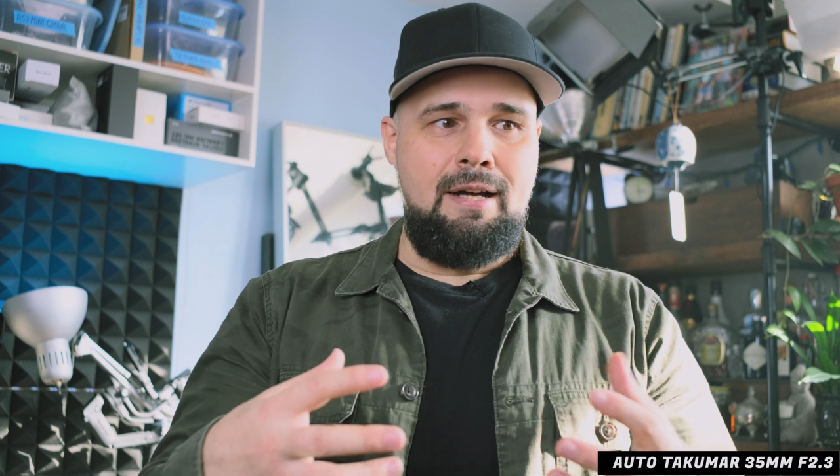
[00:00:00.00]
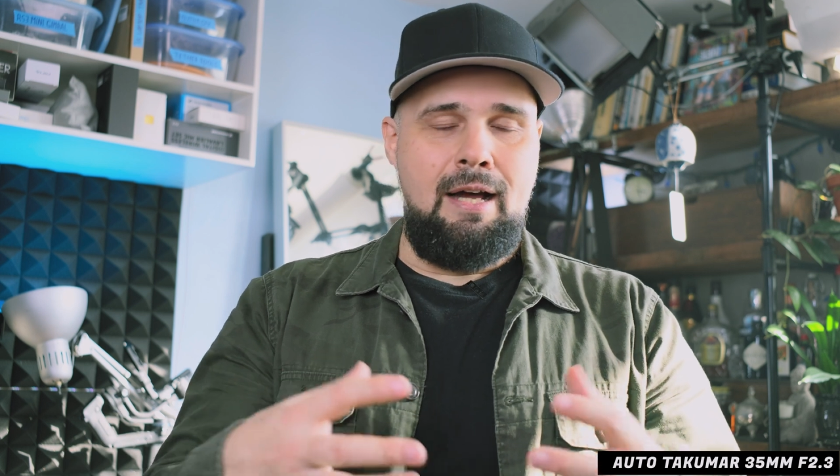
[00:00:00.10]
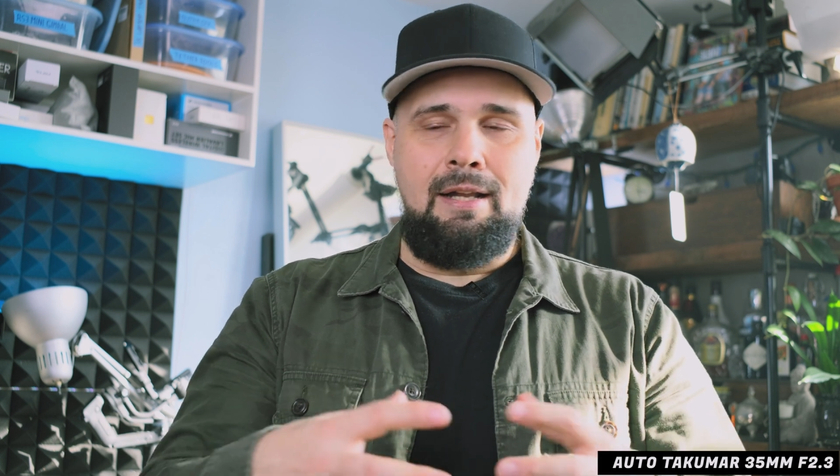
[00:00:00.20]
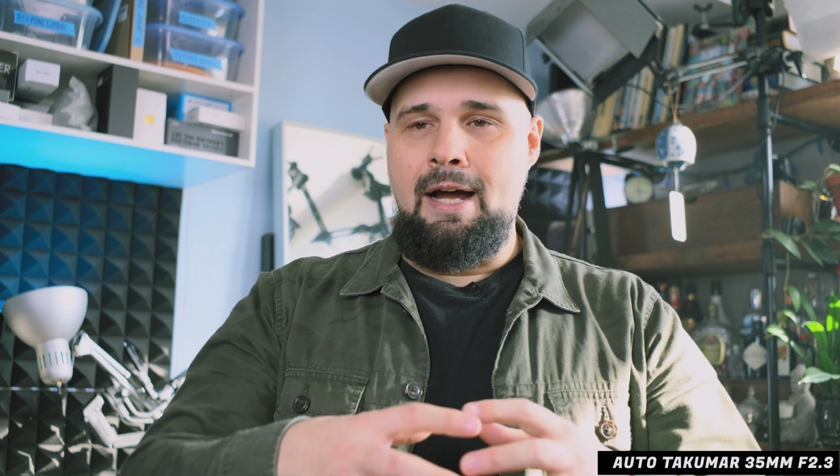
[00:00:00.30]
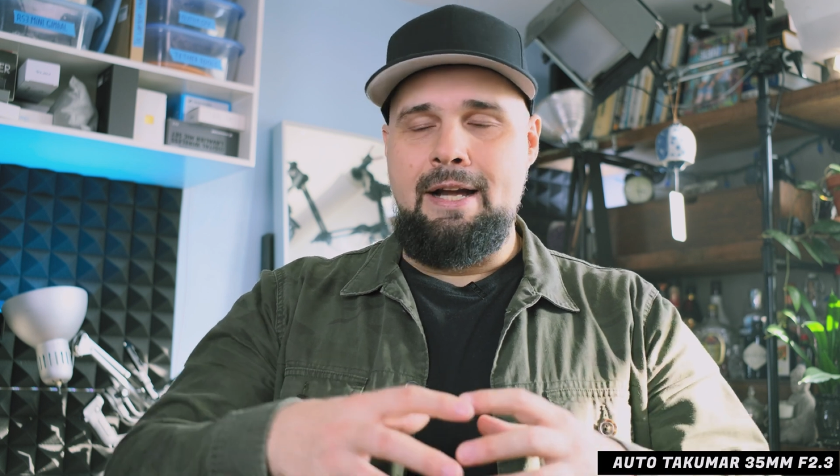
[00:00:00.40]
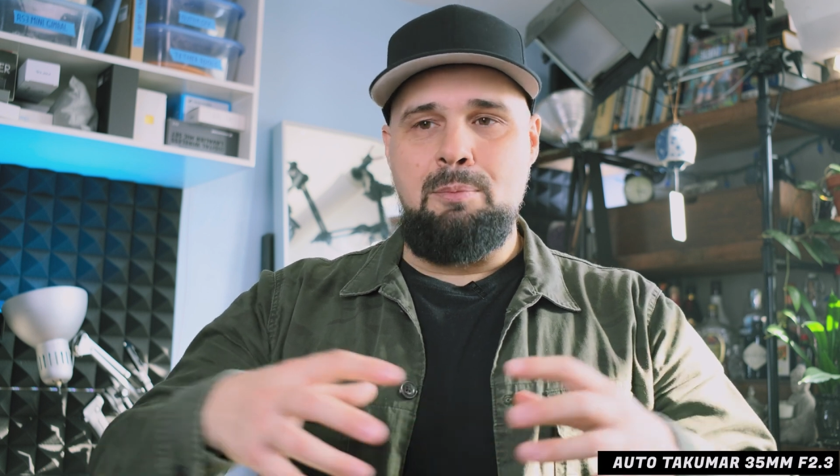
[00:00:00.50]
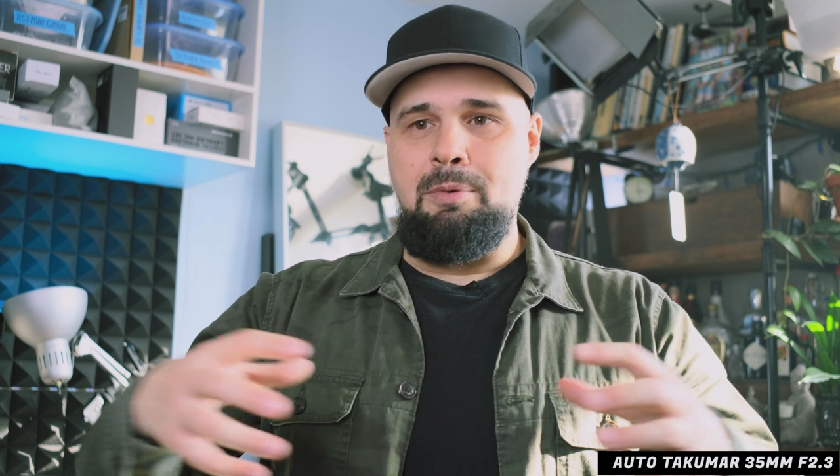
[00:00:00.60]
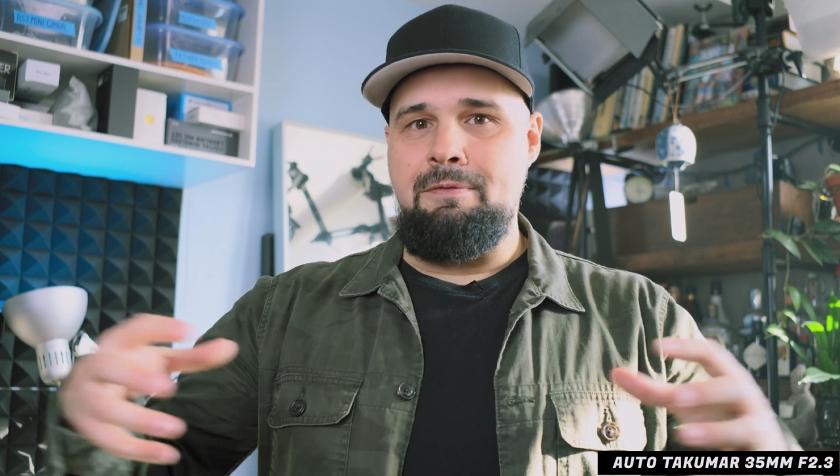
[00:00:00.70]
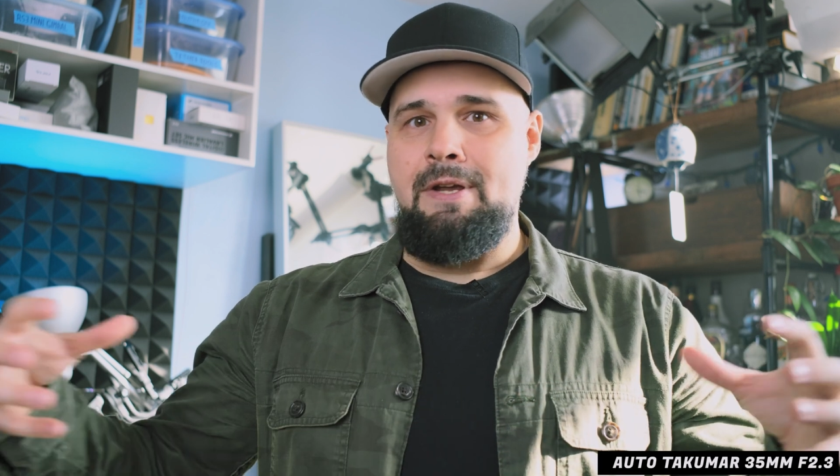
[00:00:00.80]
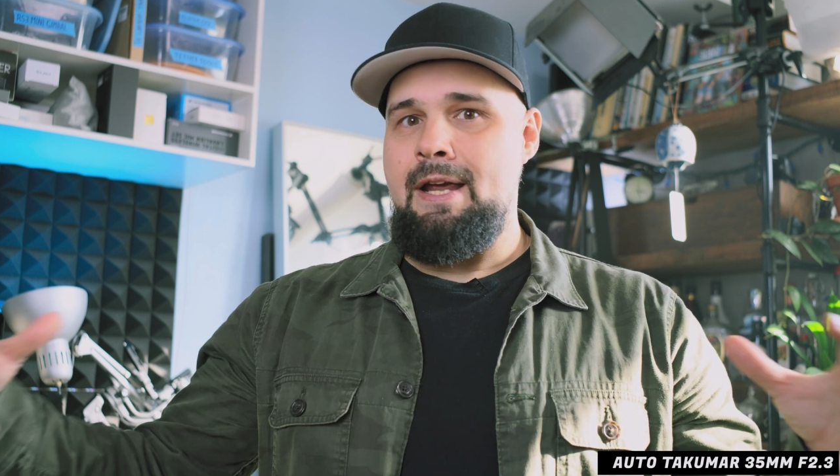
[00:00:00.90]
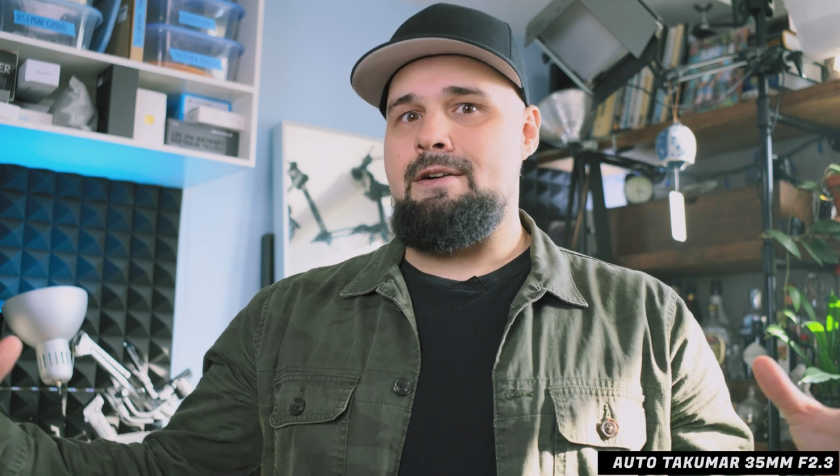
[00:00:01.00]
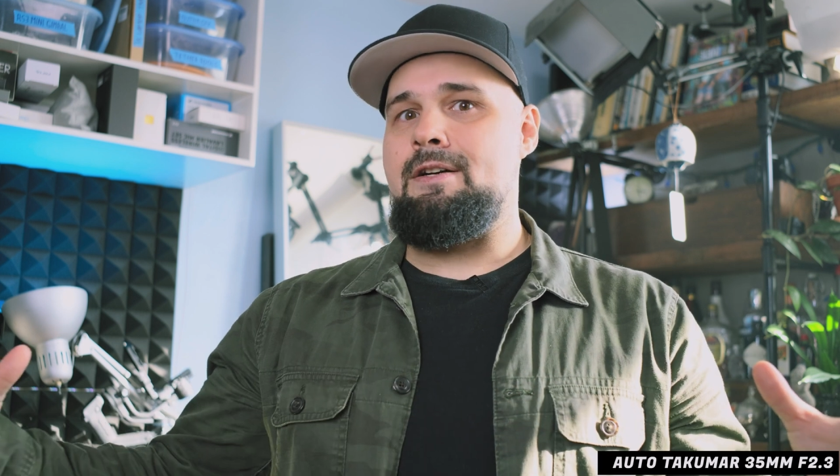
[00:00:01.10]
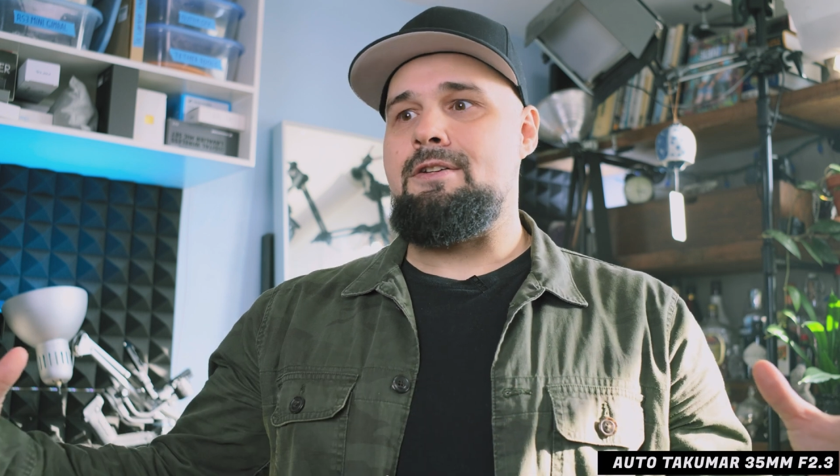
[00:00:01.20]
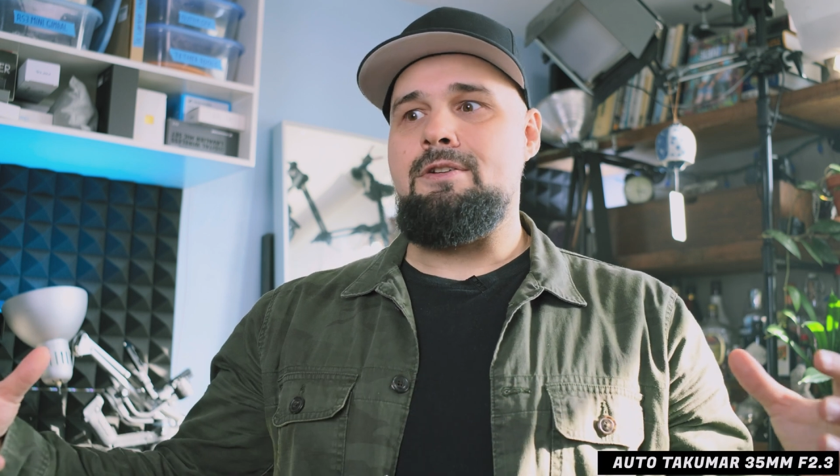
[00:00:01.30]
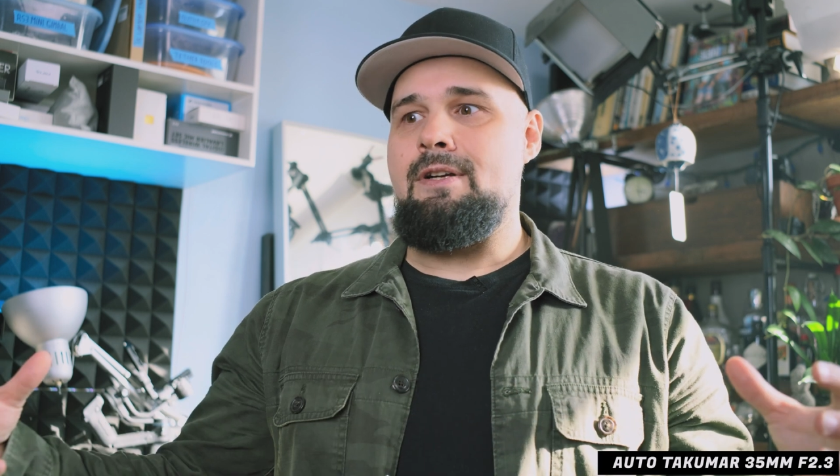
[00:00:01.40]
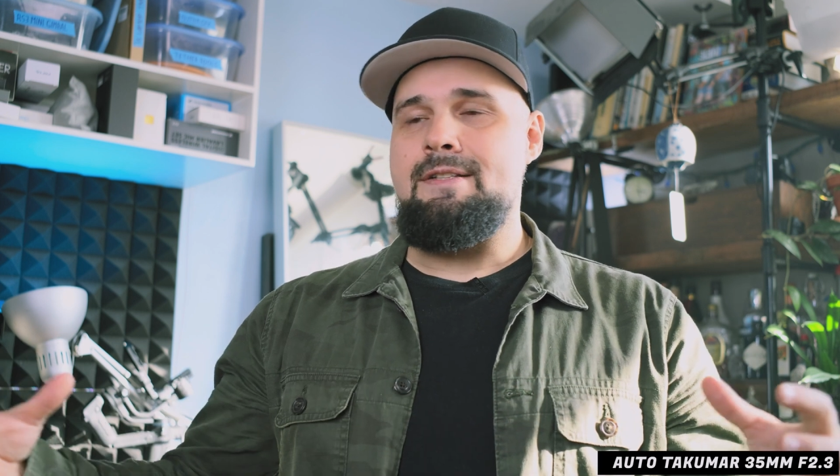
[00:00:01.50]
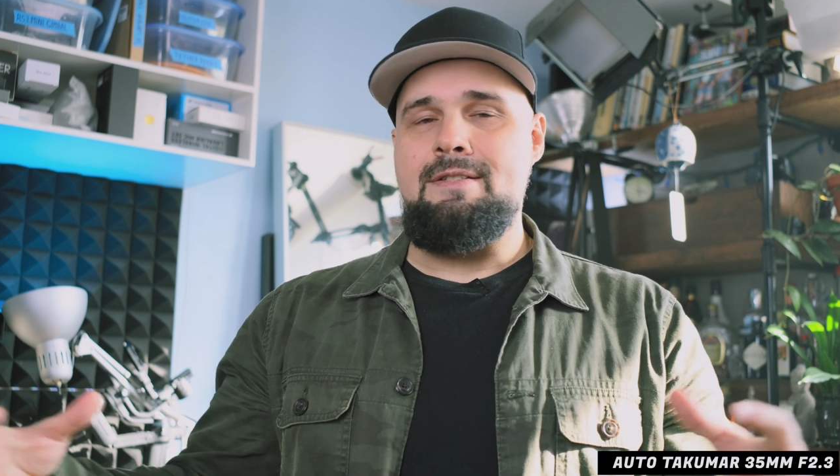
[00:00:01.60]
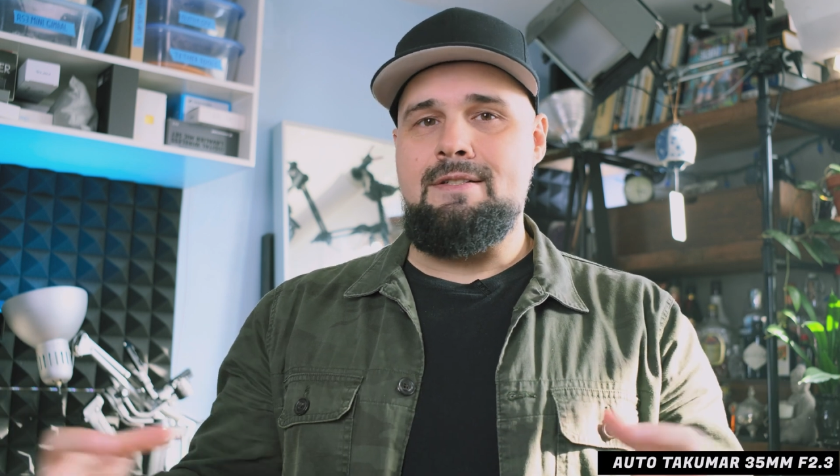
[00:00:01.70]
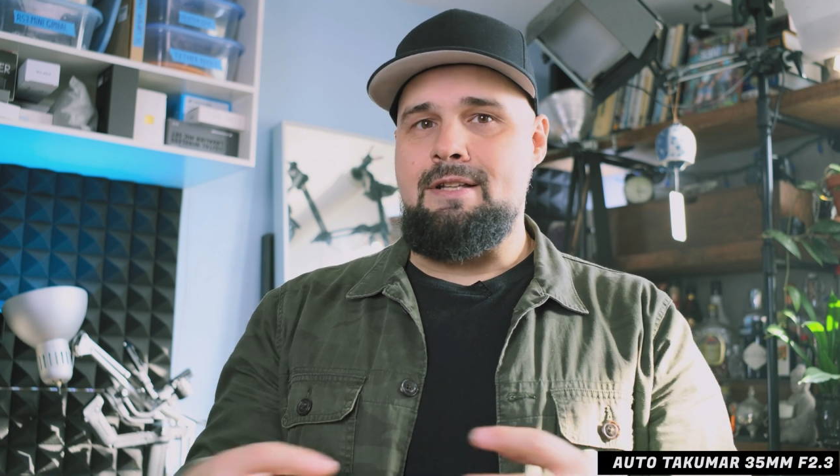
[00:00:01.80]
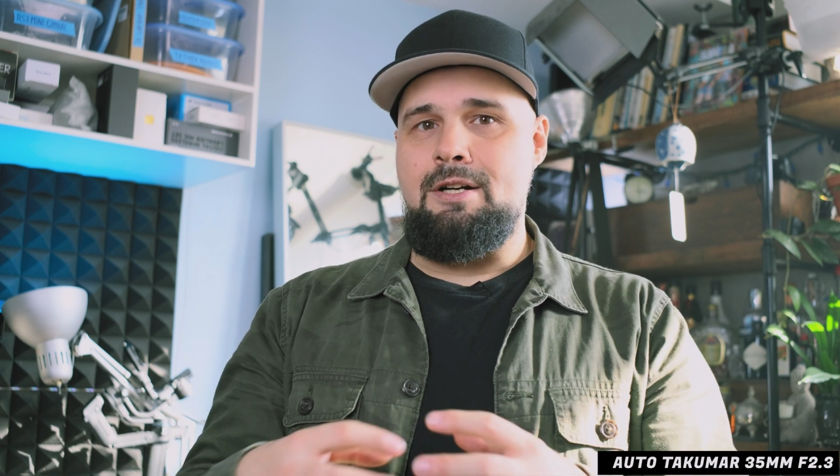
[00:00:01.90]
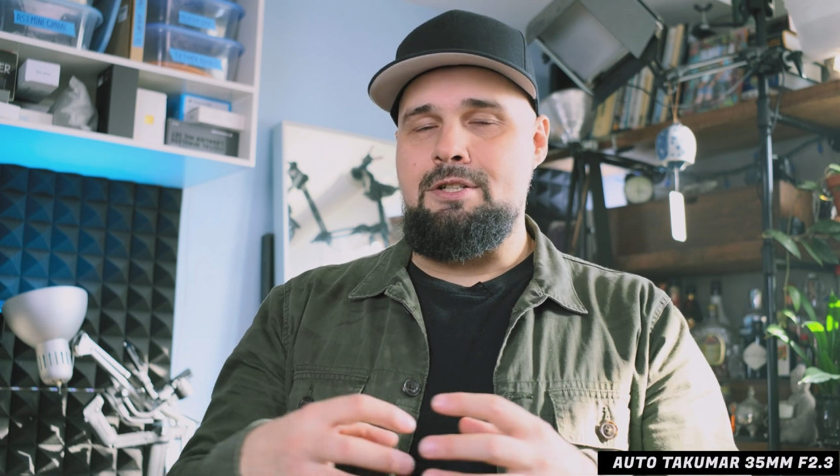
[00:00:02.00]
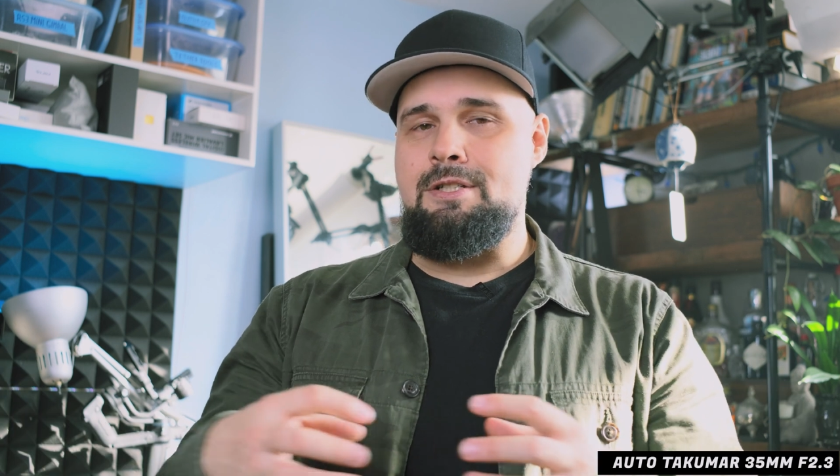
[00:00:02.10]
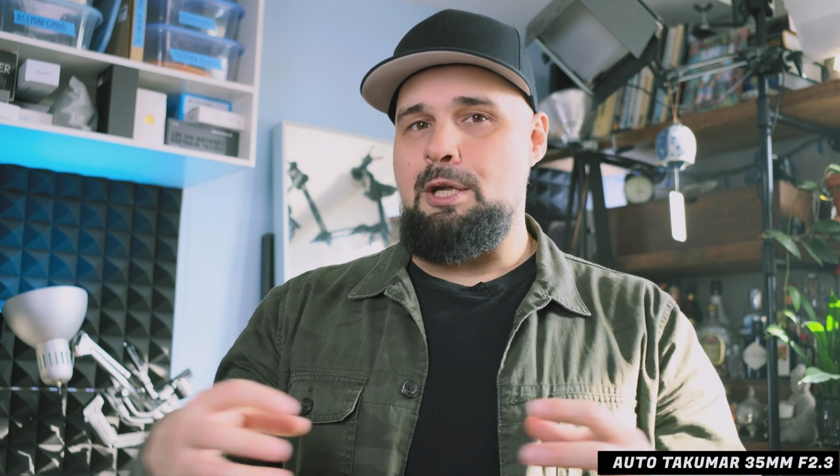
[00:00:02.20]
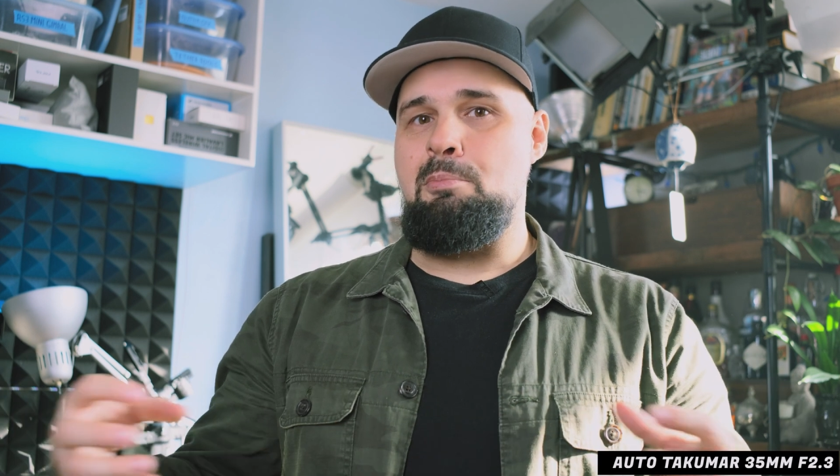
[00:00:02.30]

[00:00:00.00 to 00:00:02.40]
a lineup of character lenses that are just